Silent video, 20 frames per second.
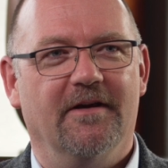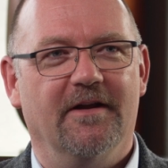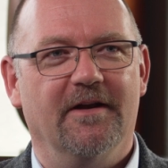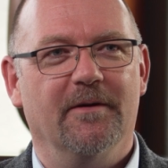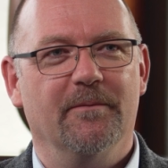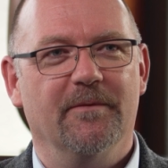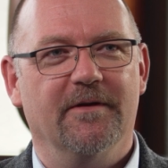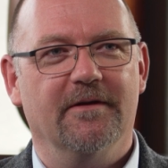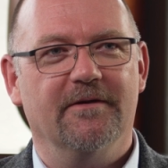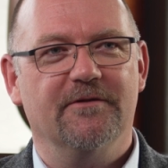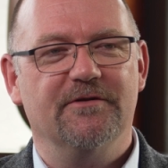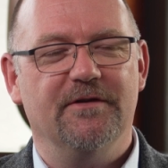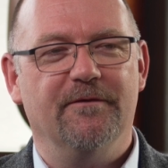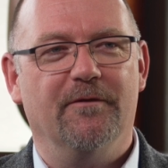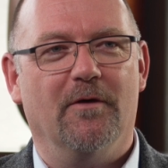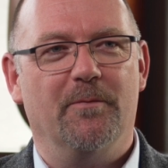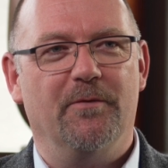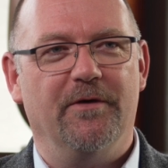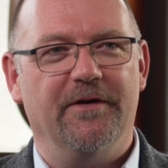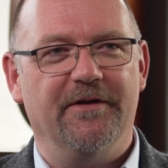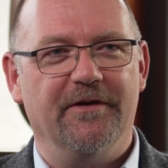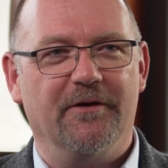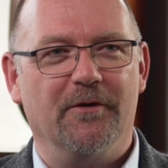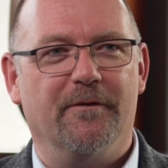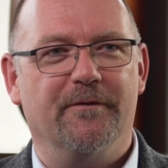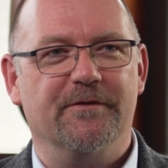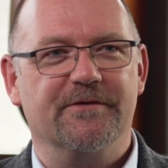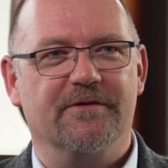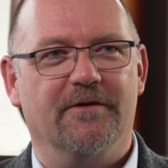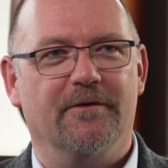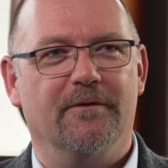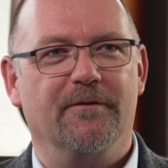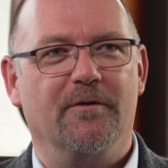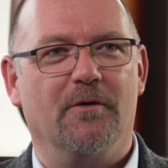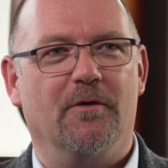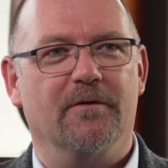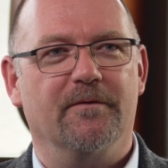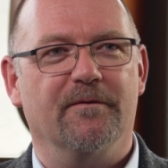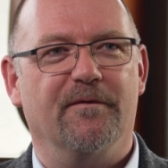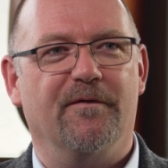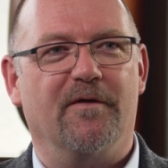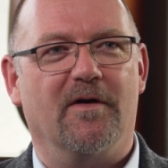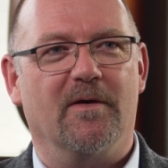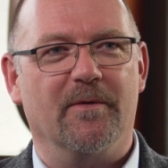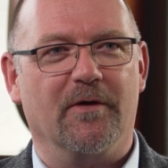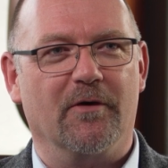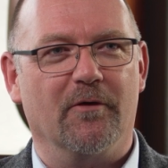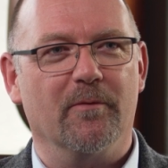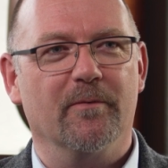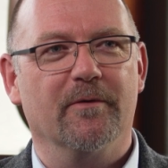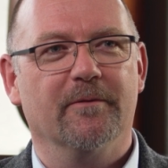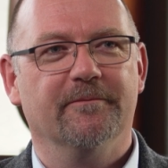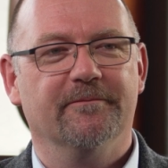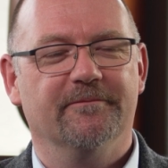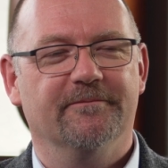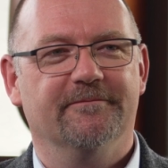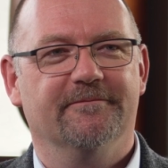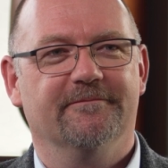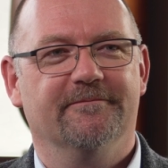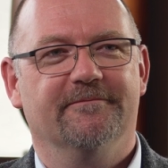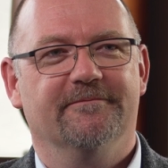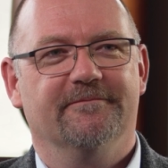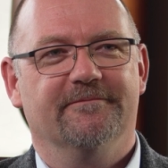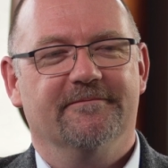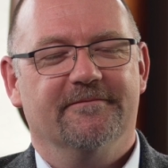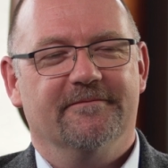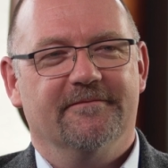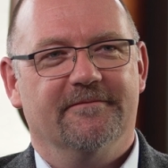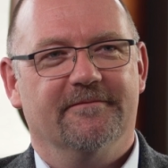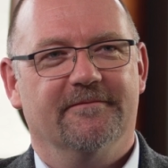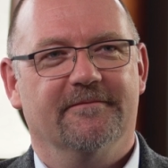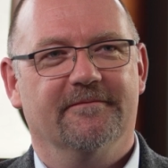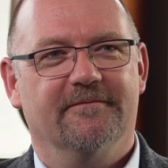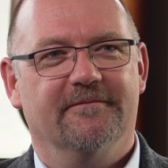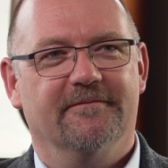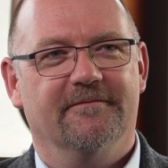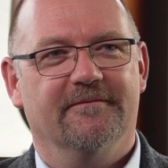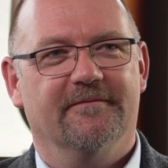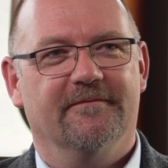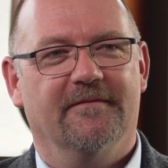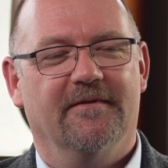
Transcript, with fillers: and I'm the Chief Operating Officer of CordenPharma Group. Thank you.